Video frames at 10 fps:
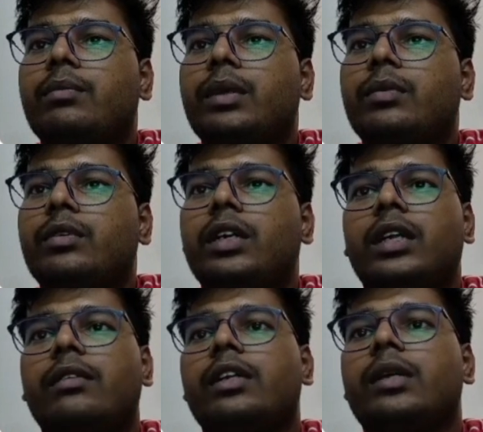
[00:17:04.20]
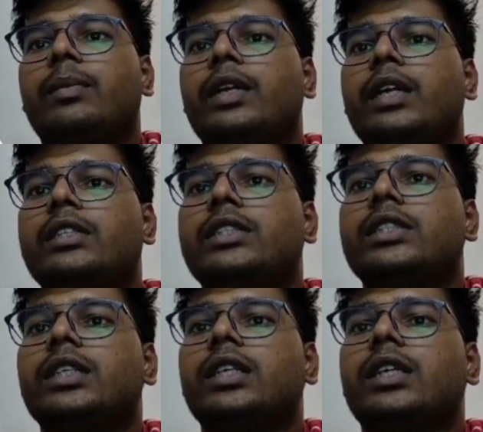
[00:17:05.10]
of people who are having
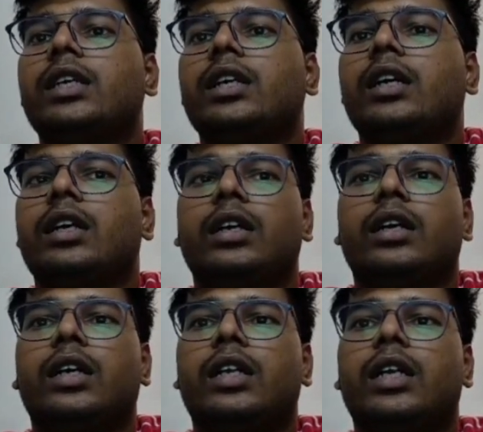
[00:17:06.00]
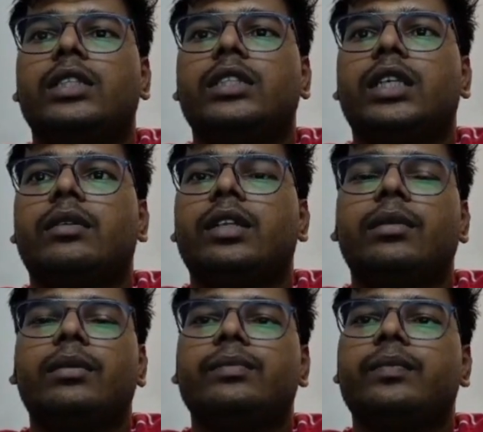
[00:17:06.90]
dependents are not churning
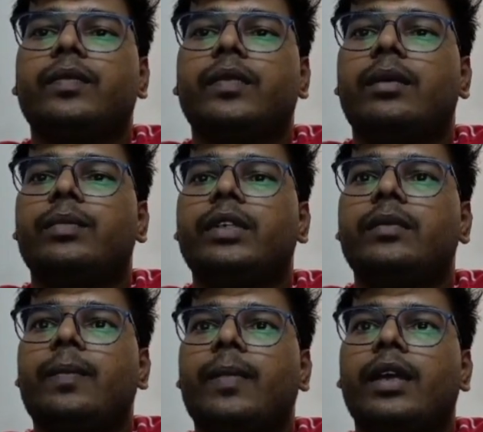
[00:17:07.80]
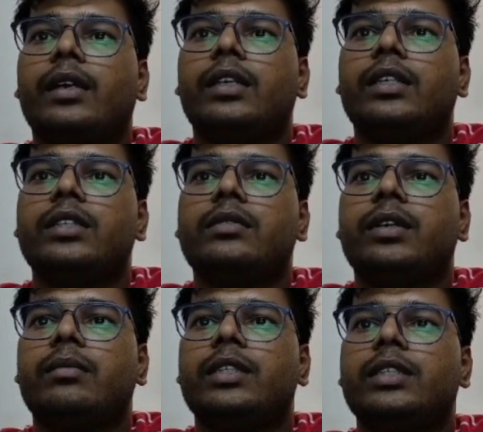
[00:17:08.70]
the company, and it is
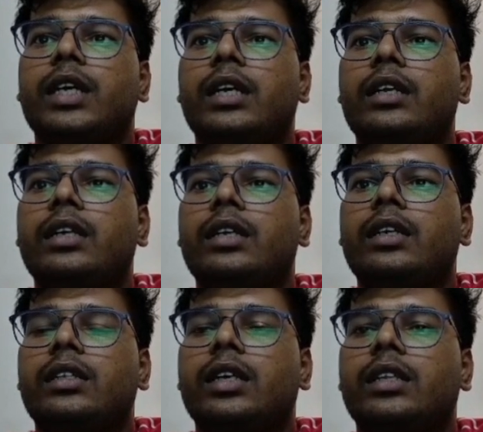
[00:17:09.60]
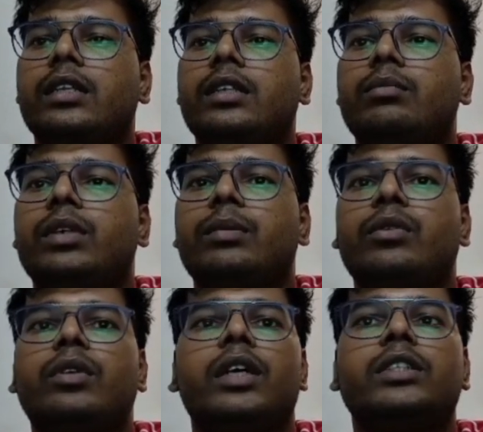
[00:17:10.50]
very much higher than the
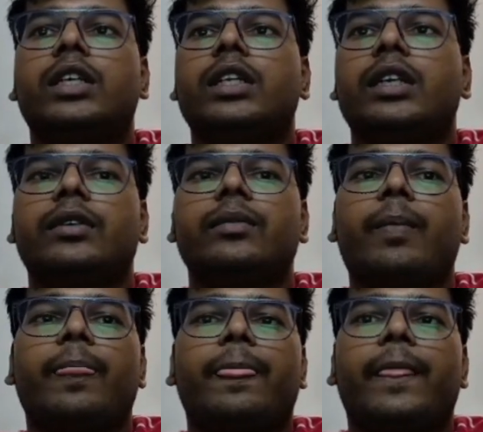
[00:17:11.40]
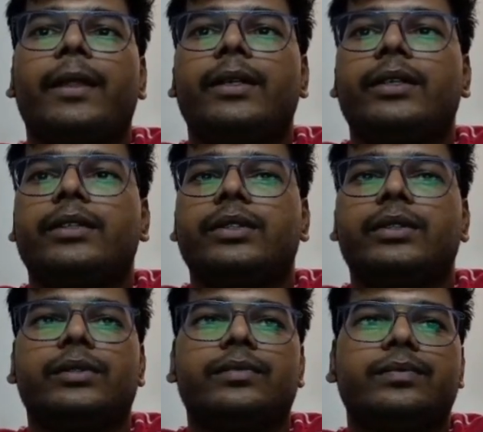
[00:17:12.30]
people who are churning.
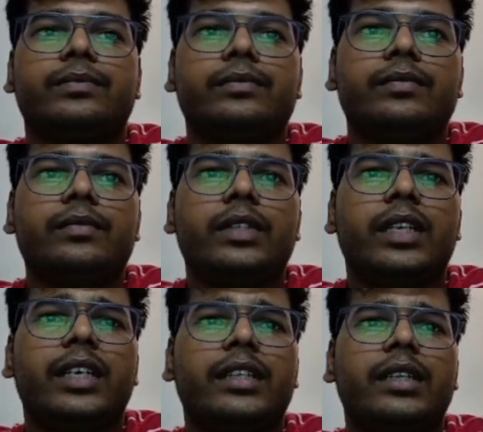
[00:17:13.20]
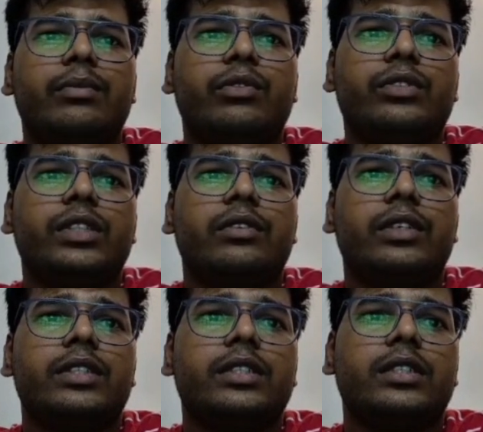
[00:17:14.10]
So again, the phone
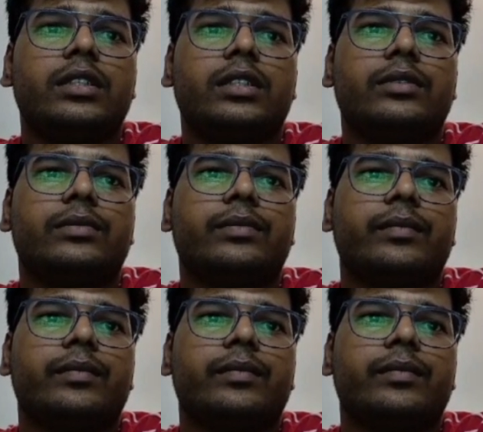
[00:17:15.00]
service, you